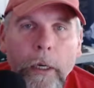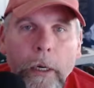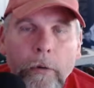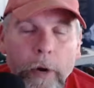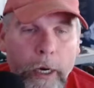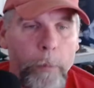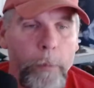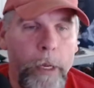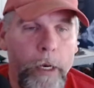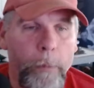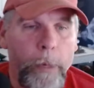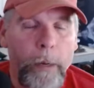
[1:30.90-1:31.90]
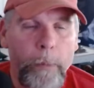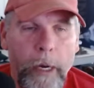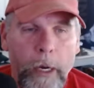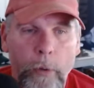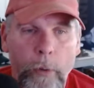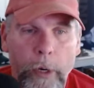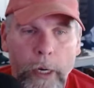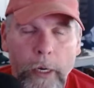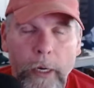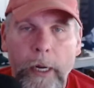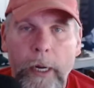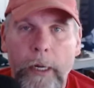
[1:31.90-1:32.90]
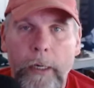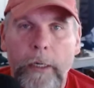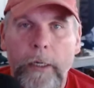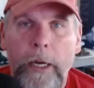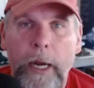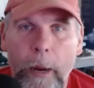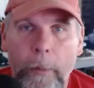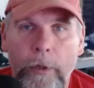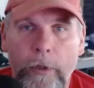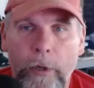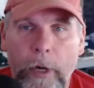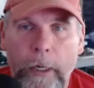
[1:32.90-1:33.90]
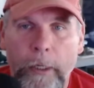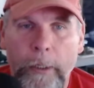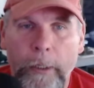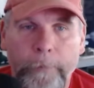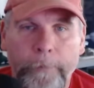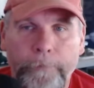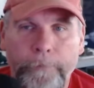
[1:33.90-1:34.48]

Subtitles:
recommended by Mike Weir at Cam Instructor,